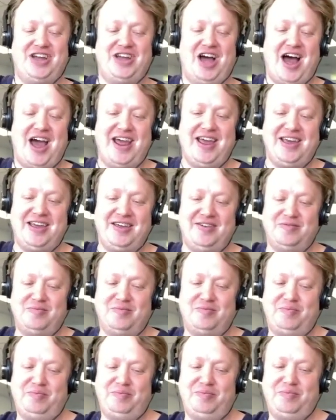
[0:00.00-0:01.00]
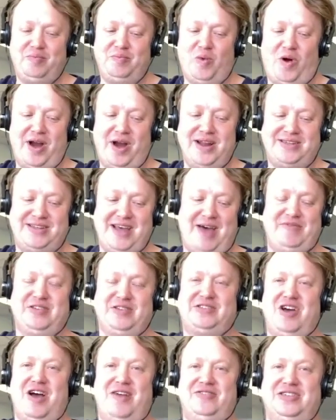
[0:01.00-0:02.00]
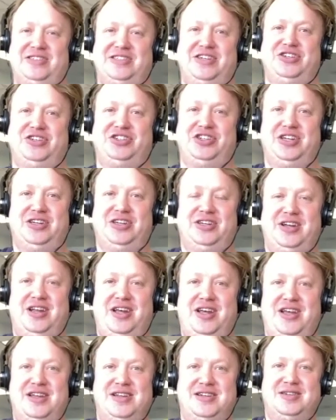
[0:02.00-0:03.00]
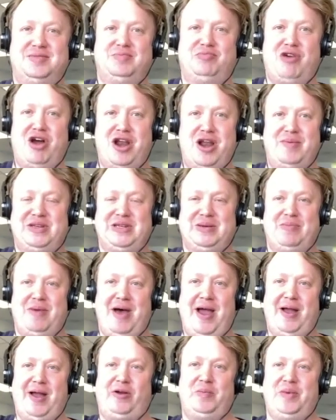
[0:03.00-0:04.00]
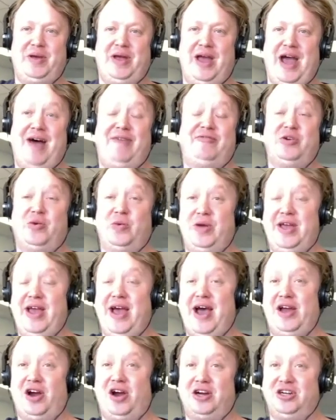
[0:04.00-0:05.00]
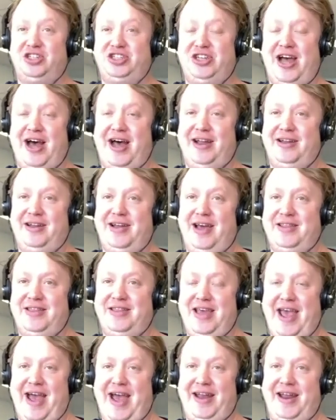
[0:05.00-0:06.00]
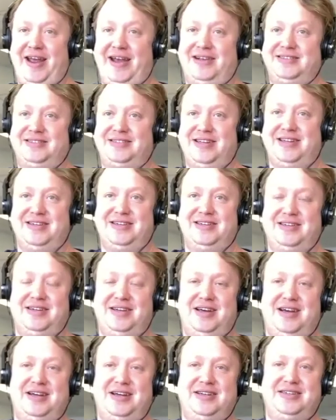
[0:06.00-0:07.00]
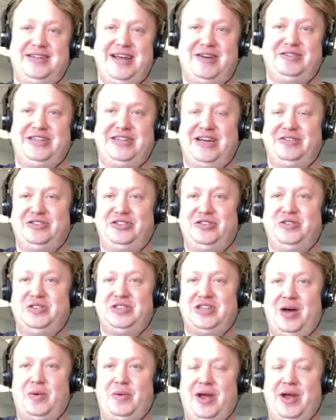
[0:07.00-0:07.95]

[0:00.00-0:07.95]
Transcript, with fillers: I wanted to have this conversation and brought it up to Michael after we had our chat at the Annexed in downtown Tucson.